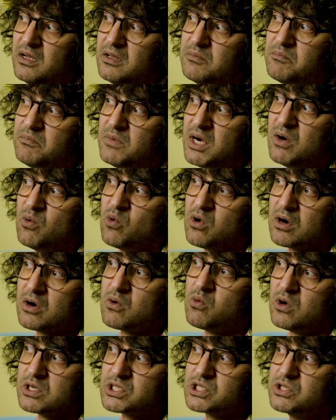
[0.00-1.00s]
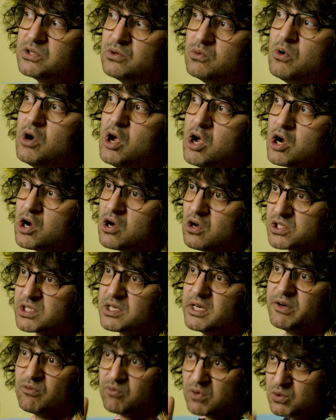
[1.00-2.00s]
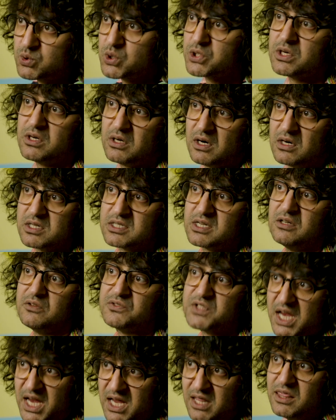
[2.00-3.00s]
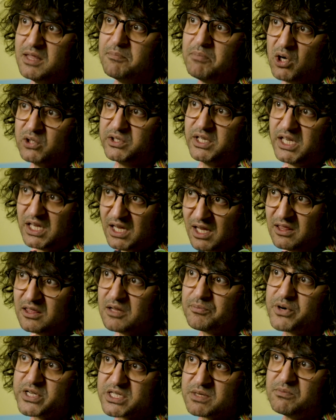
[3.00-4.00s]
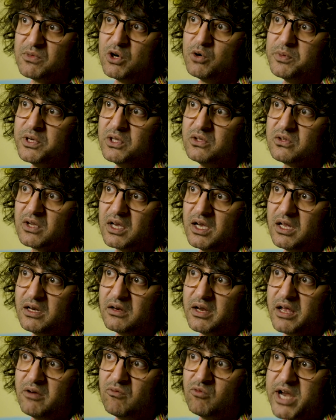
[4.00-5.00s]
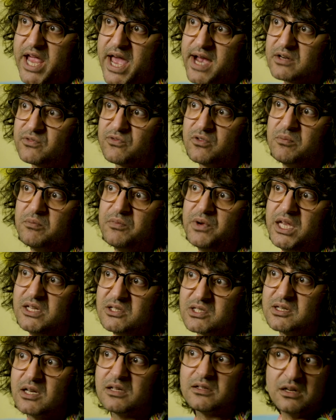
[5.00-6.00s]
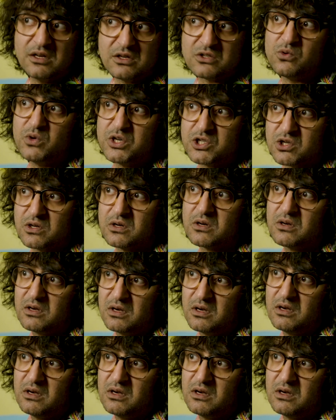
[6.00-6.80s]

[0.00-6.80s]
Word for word: and um, my work was to constantly root ourselves in the body, in the present moment, and, and react from instinct and intuition.